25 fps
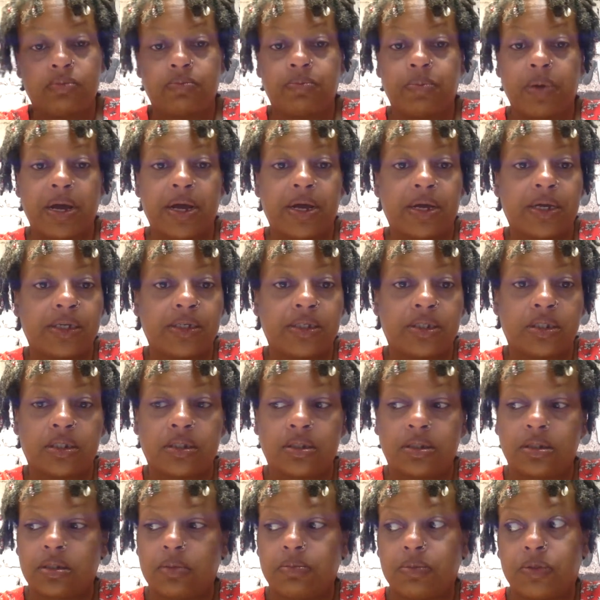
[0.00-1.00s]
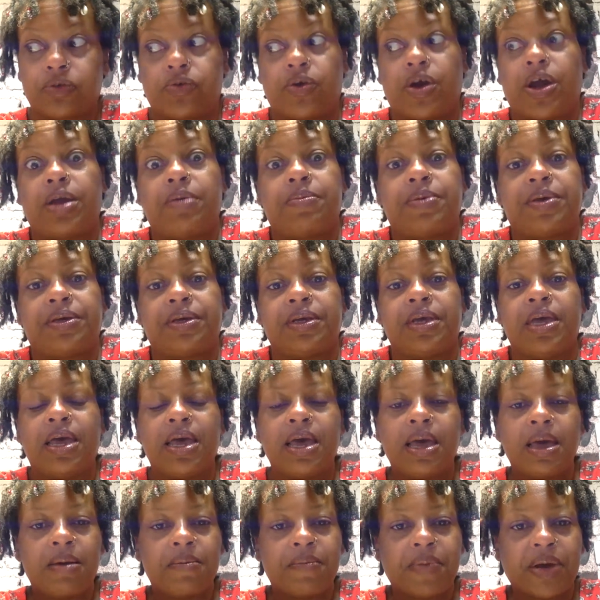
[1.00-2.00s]
by subscribing,
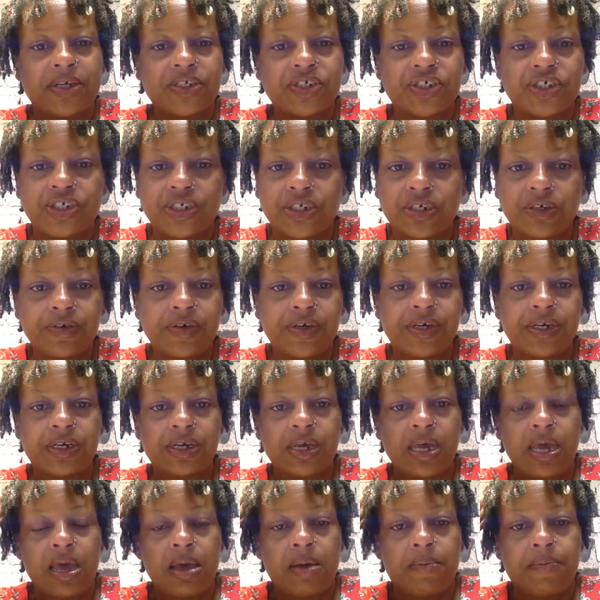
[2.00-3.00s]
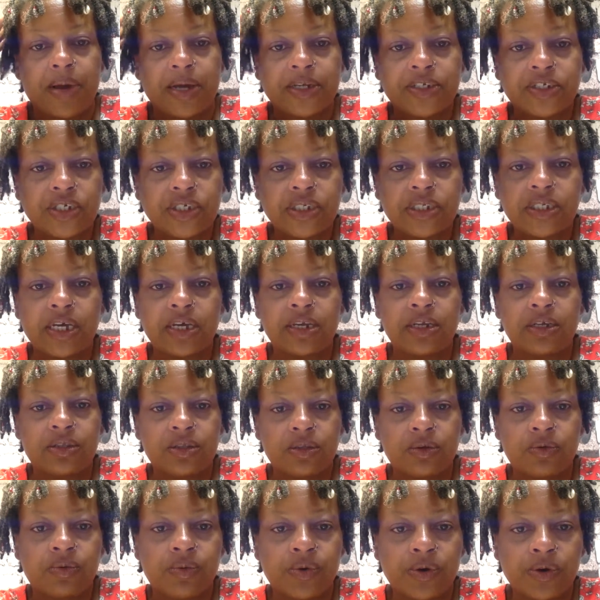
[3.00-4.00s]
by sharing, by just getting
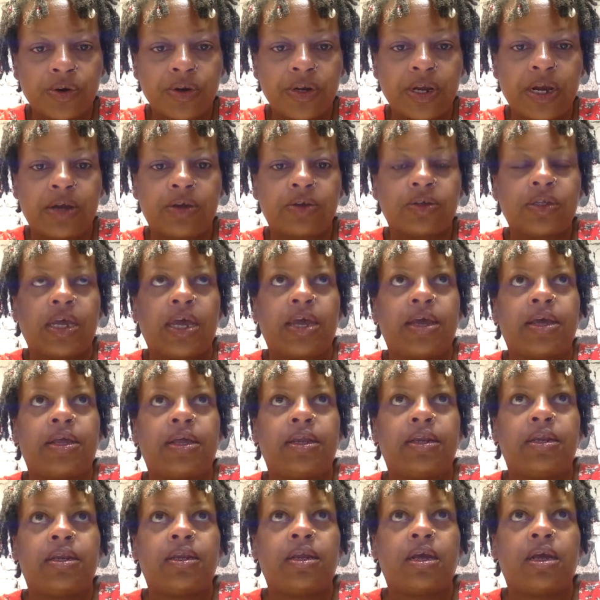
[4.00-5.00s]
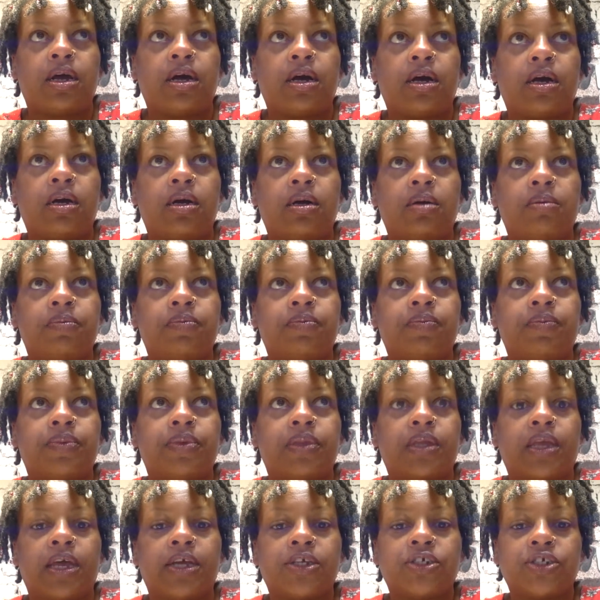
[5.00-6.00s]
the word out and
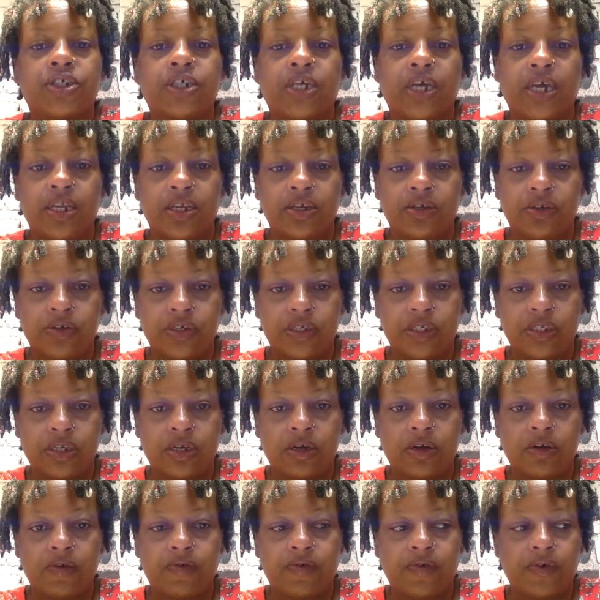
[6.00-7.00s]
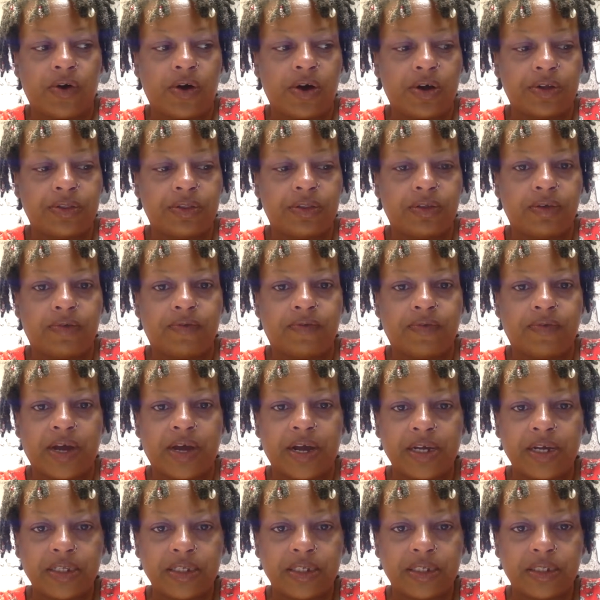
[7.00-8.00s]
educating yourself on the
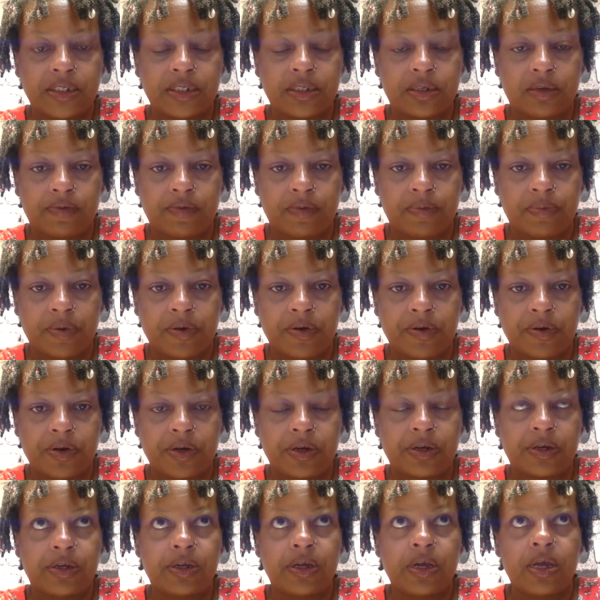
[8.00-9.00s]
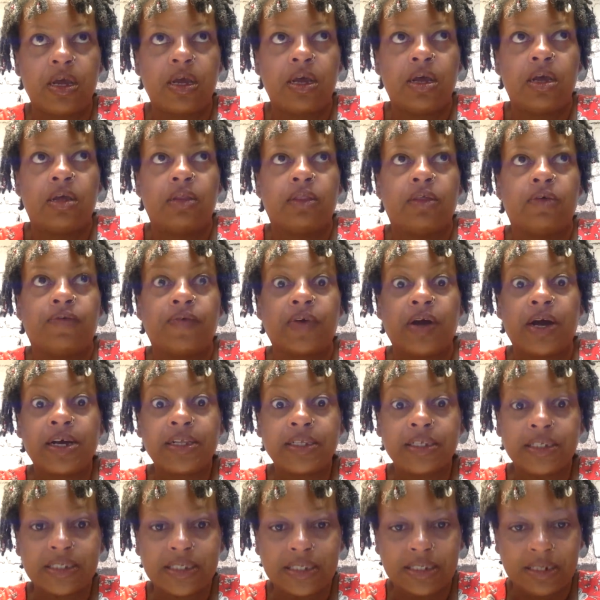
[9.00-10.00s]
violence of America, the
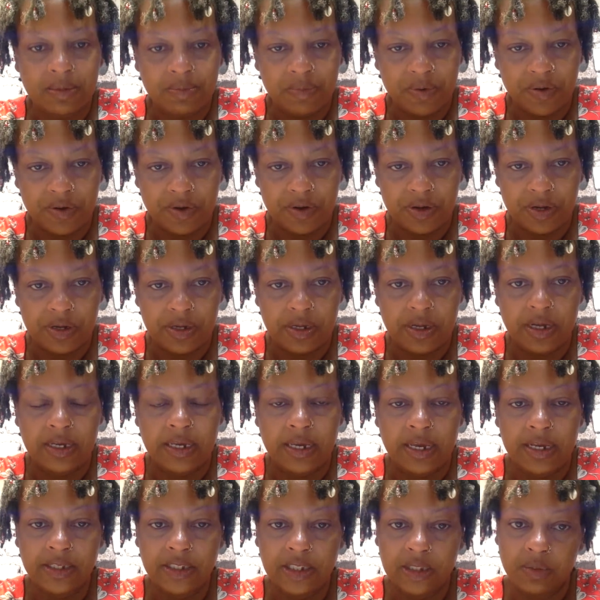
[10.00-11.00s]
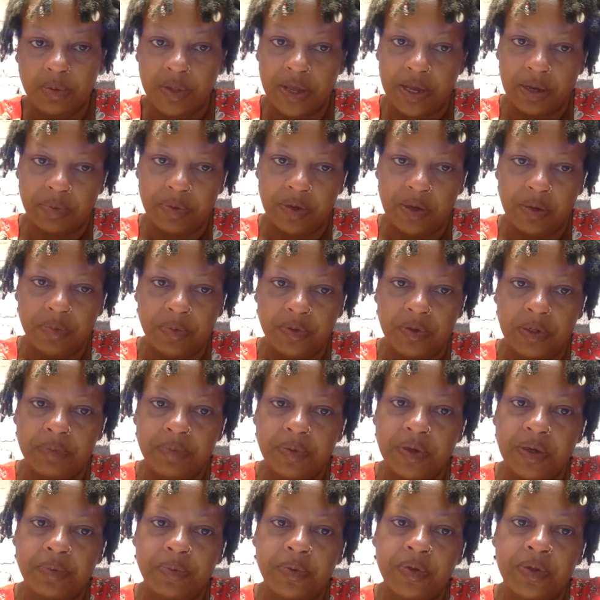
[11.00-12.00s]
violence in America against Black people and
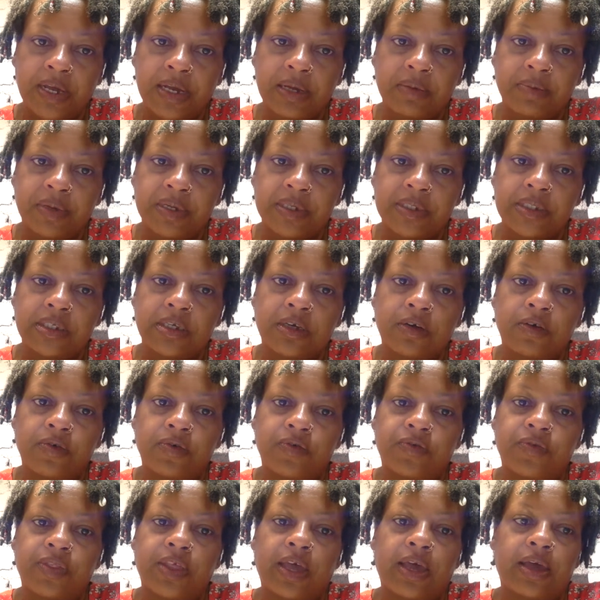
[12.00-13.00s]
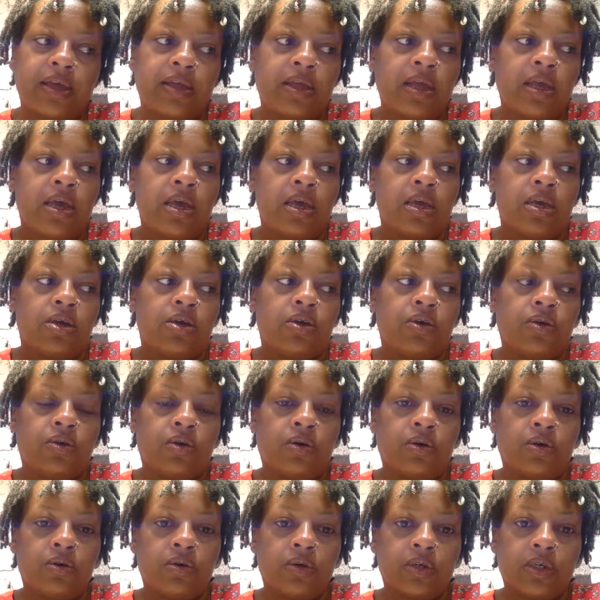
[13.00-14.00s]
people like myself that,
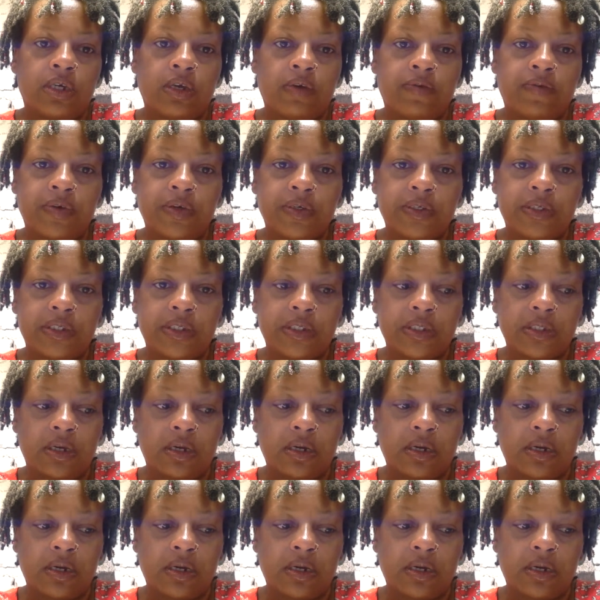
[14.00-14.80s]
give us